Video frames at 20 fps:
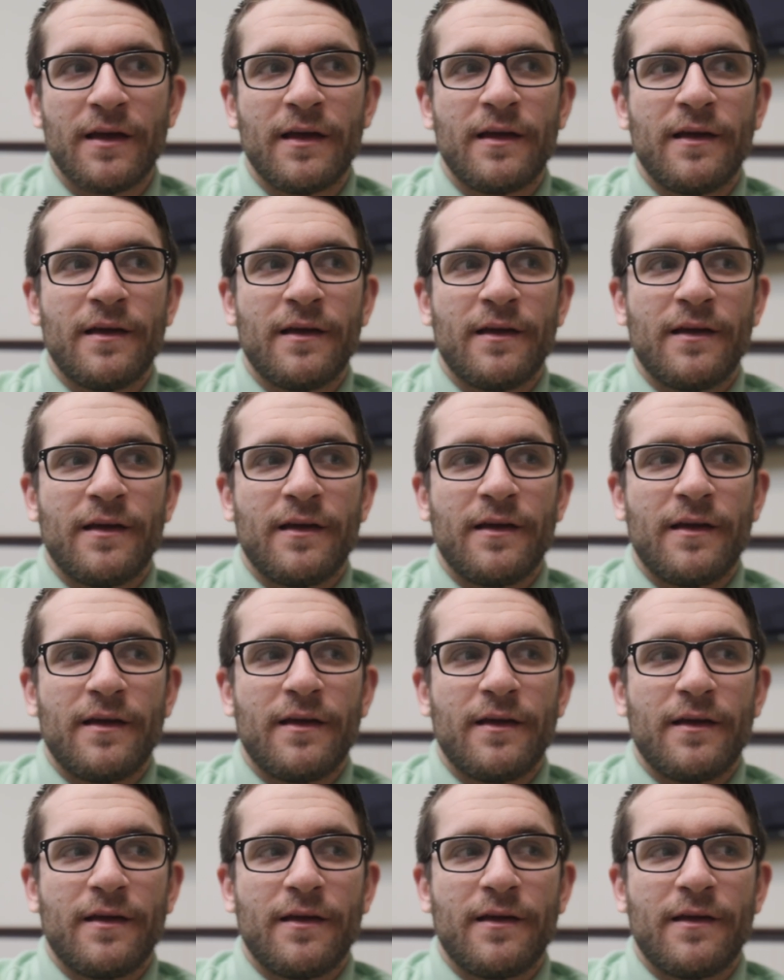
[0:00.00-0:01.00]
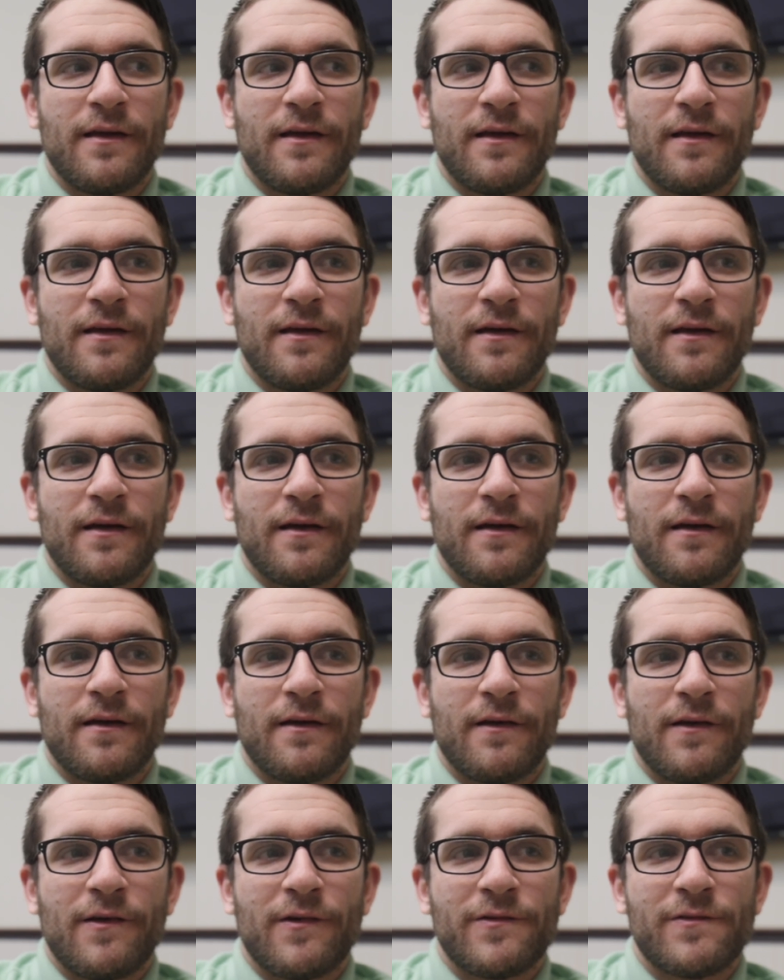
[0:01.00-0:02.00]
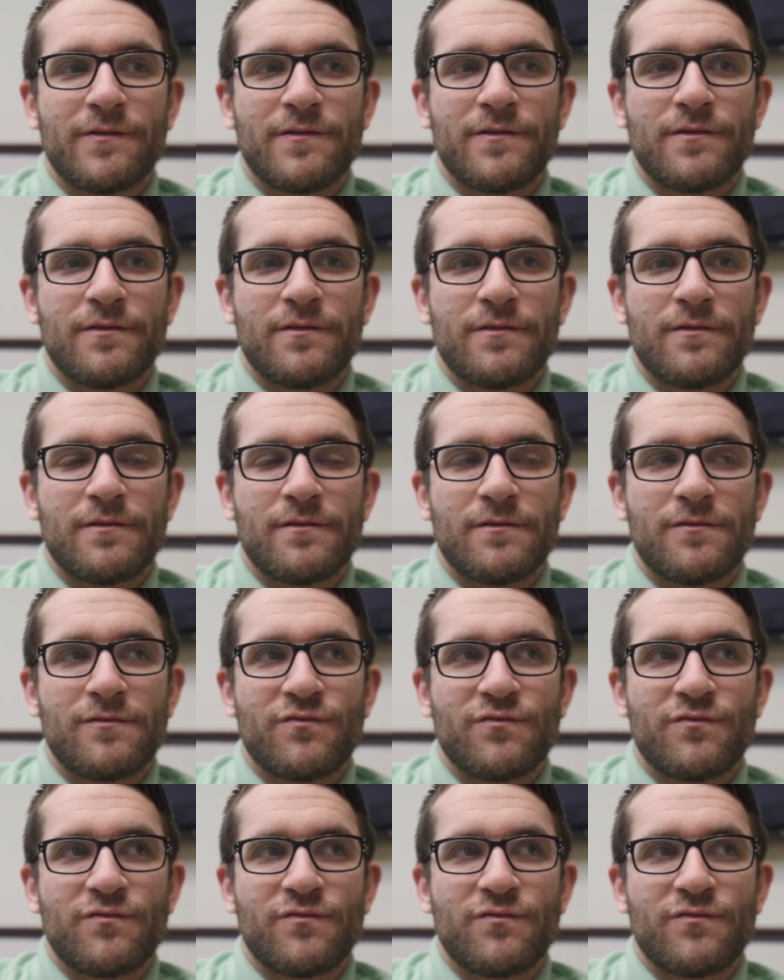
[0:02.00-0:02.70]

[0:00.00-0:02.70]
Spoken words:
(silence)